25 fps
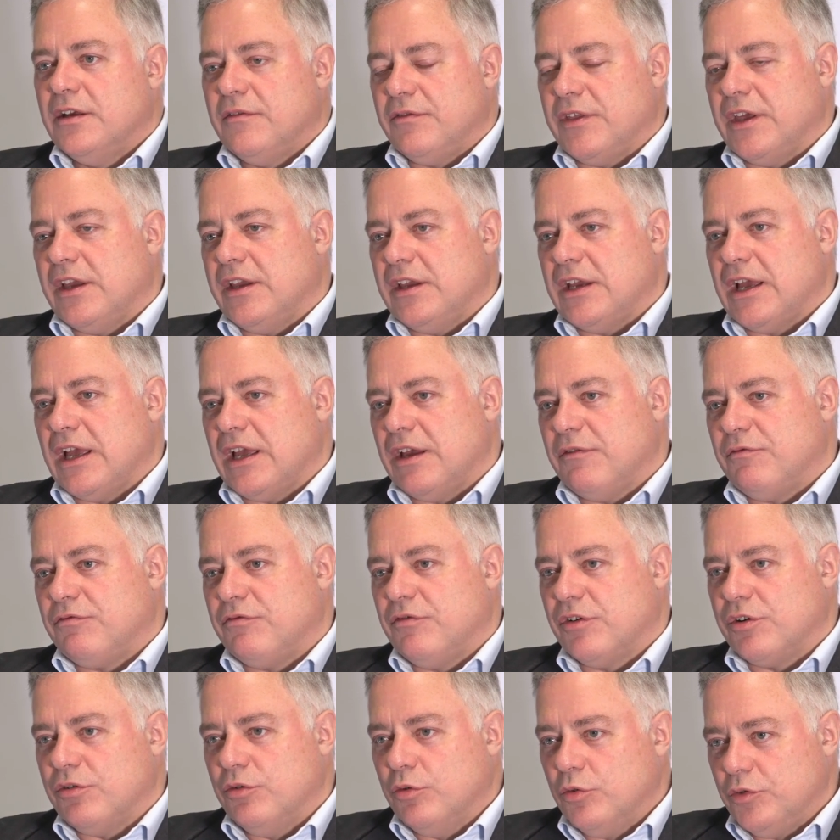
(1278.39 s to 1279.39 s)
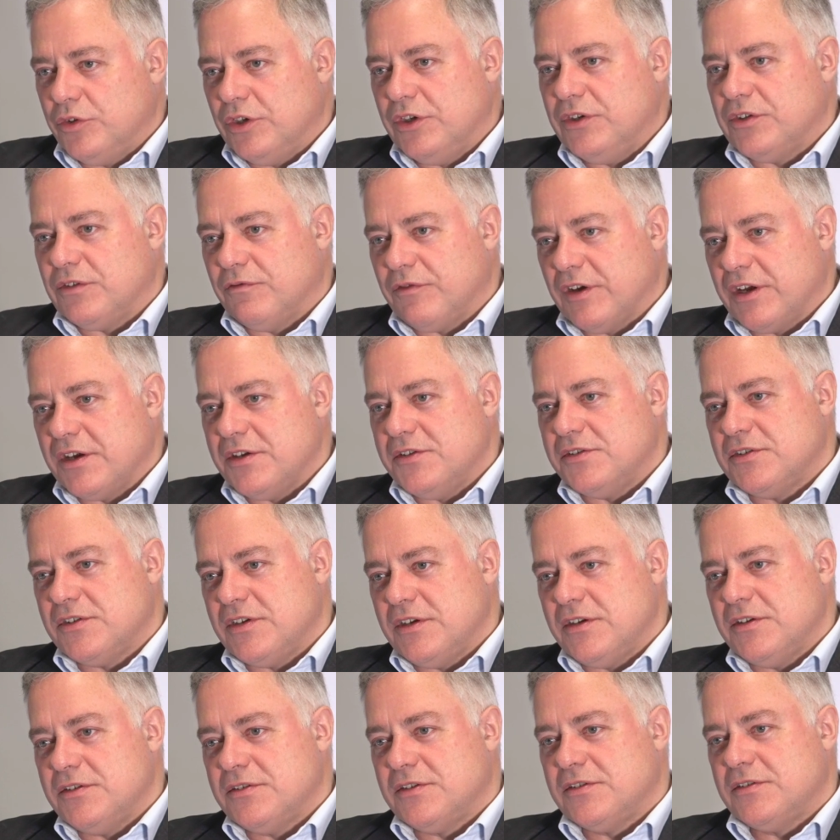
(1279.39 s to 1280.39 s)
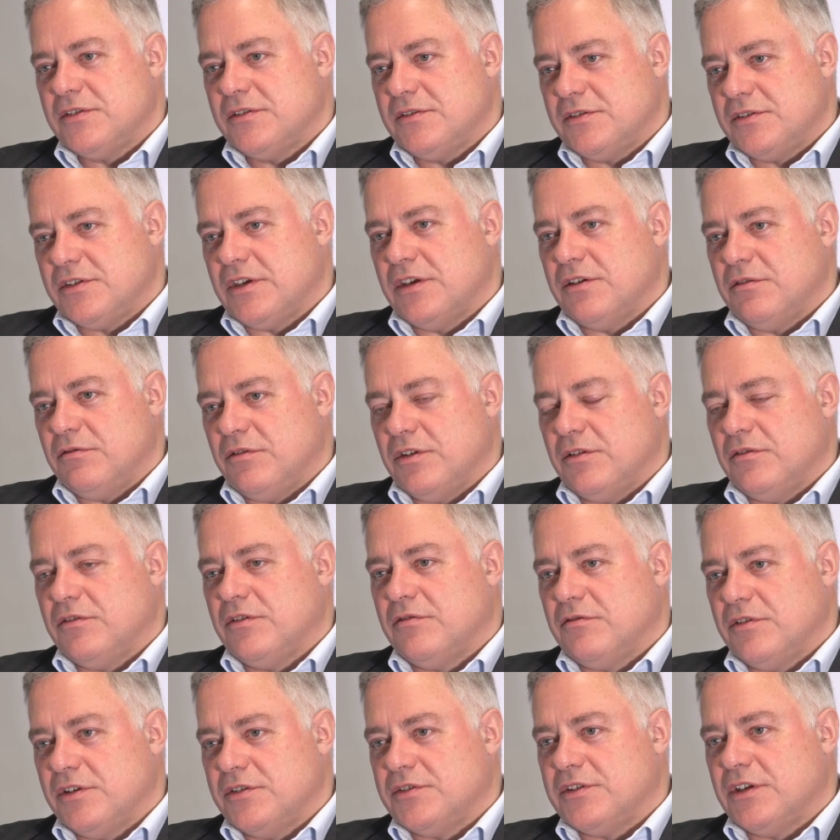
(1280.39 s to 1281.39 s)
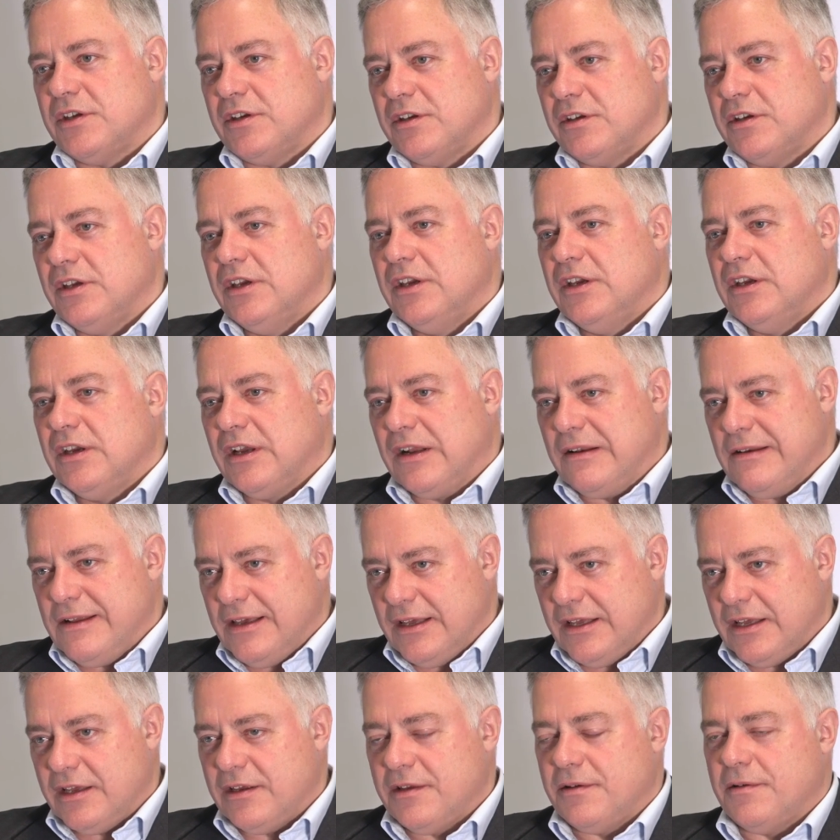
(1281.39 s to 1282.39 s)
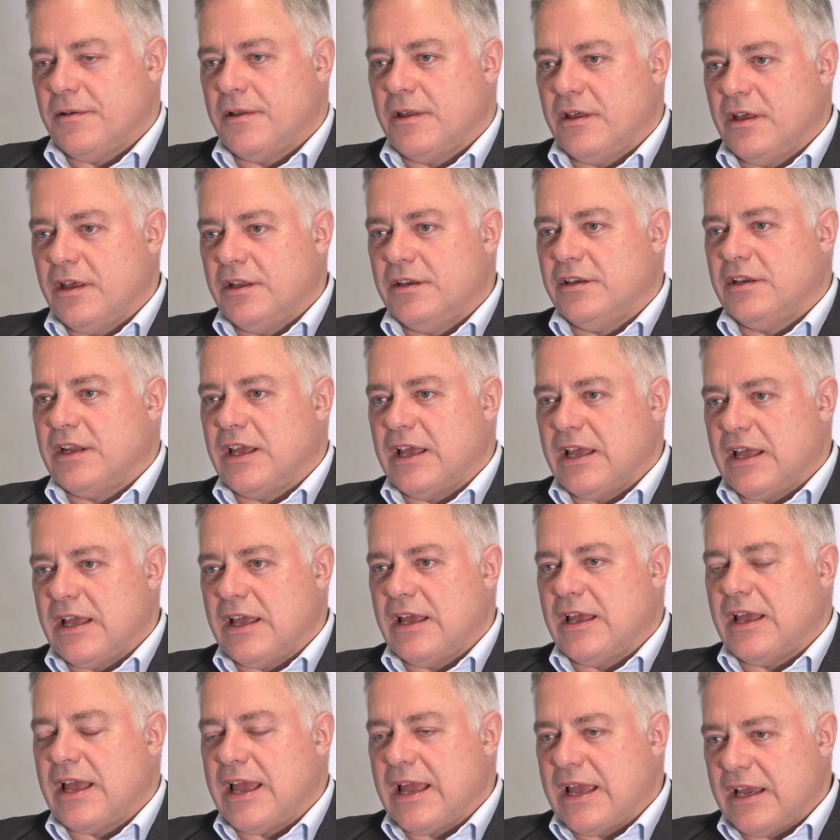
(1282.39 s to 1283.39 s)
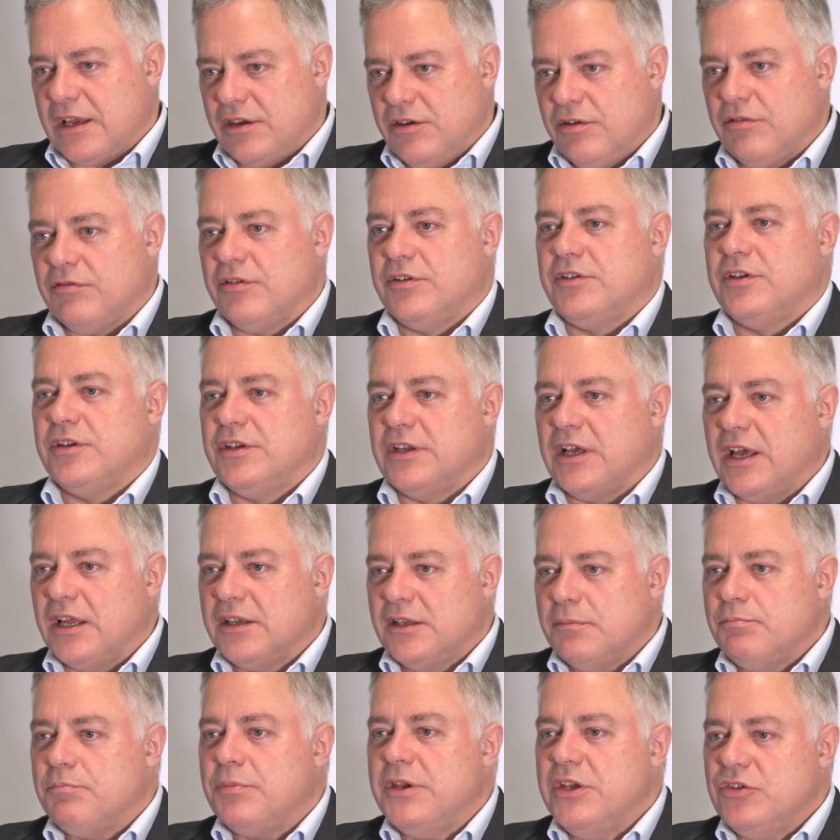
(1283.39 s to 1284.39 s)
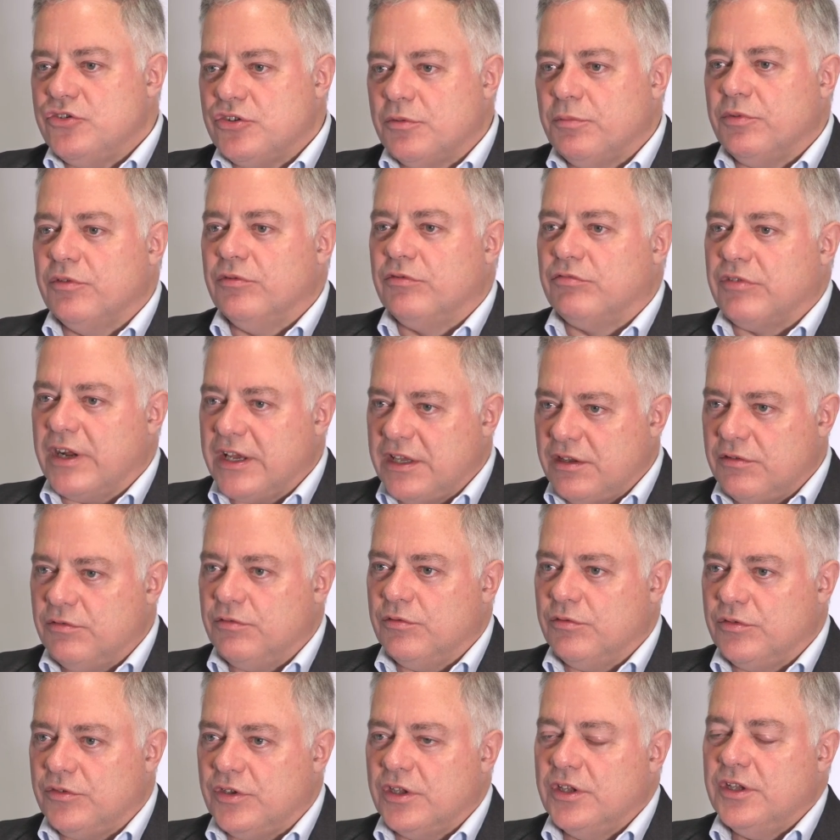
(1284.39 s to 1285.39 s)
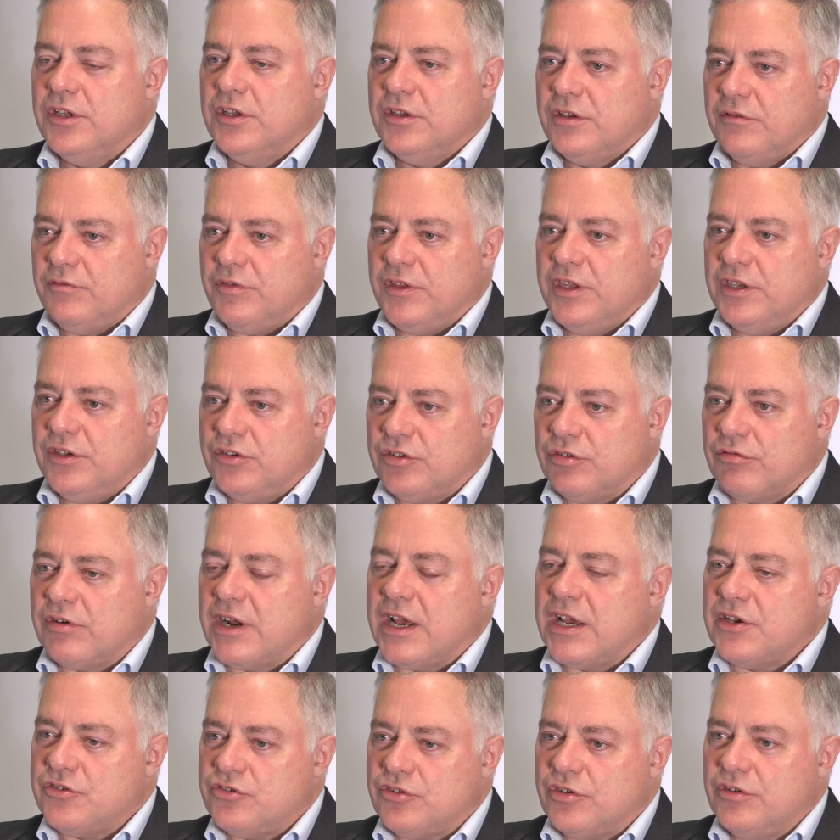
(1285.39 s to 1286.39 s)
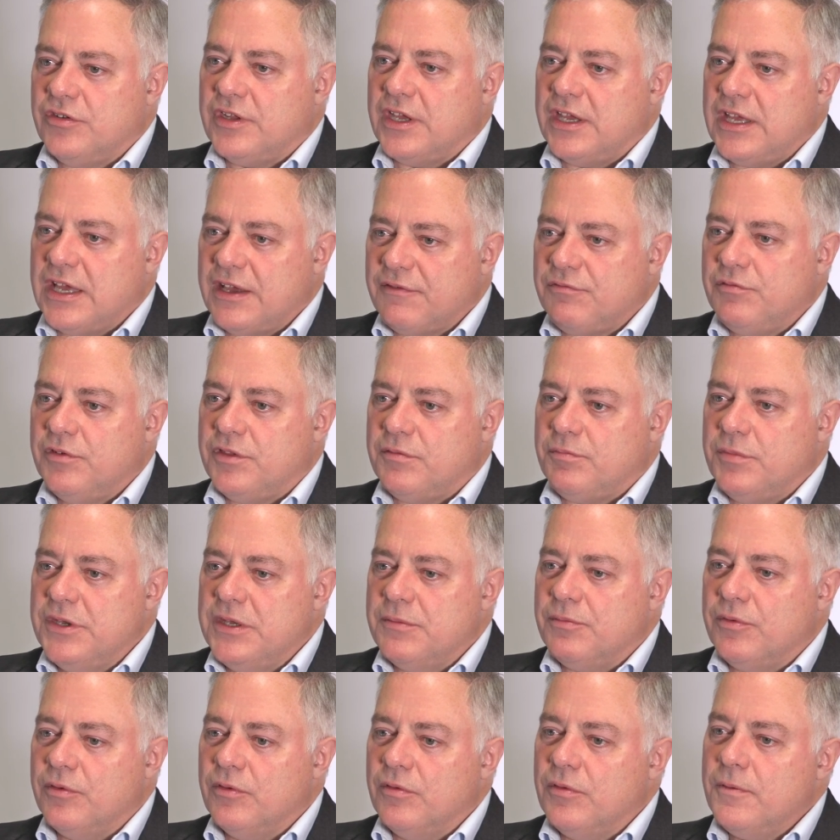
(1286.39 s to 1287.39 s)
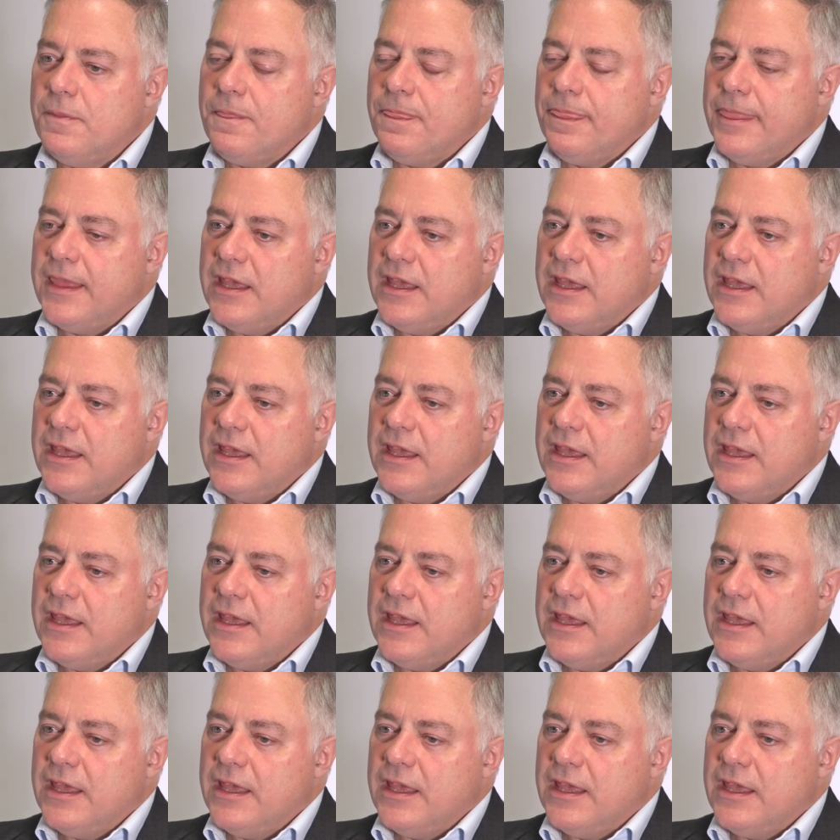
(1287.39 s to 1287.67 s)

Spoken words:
They have recording devices so that there is a clear and accurate and unimpeachable record of the interaction they have with people.